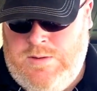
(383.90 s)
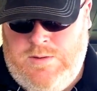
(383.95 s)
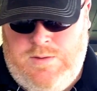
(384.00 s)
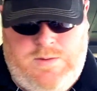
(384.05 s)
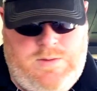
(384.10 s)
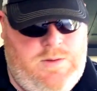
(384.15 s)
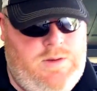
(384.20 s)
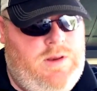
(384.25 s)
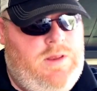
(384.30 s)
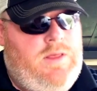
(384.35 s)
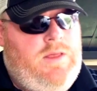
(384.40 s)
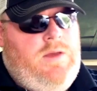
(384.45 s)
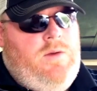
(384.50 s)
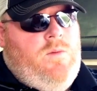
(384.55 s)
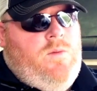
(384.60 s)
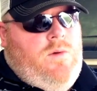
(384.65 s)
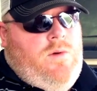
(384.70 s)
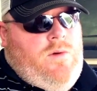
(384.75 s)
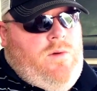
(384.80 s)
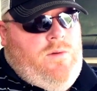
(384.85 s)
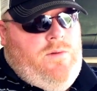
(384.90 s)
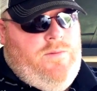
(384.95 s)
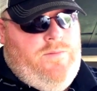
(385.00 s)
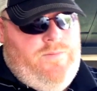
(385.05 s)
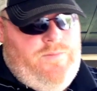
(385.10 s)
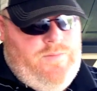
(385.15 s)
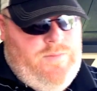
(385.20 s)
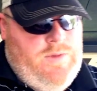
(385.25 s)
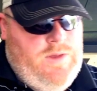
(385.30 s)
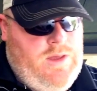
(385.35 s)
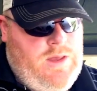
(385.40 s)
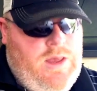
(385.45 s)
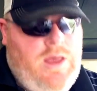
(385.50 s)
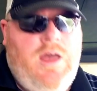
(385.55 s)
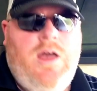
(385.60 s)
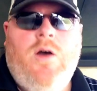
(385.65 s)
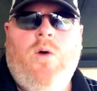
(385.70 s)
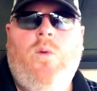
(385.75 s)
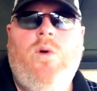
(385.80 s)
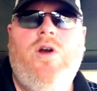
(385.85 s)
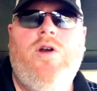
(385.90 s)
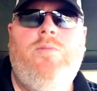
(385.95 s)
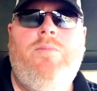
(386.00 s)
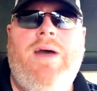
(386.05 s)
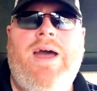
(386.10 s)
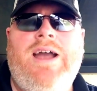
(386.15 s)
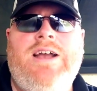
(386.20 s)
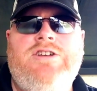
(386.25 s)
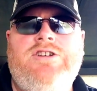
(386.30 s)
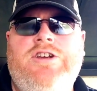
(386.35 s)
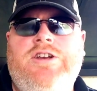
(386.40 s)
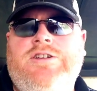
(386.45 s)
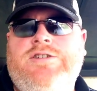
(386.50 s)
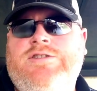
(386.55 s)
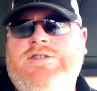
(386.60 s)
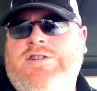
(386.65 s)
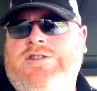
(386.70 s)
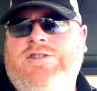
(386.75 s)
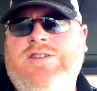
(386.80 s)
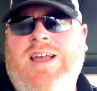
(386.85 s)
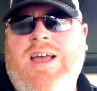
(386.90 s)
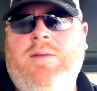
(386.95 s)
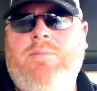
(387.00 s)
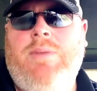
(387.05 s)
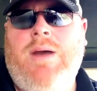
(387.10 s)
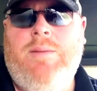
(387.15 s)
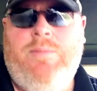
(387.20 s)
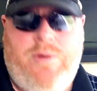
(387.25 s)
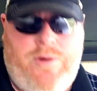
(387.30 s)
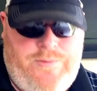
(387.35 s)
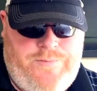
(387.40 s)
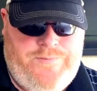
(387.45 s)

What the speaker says: What in the world? Weird packaging. It's just like paper.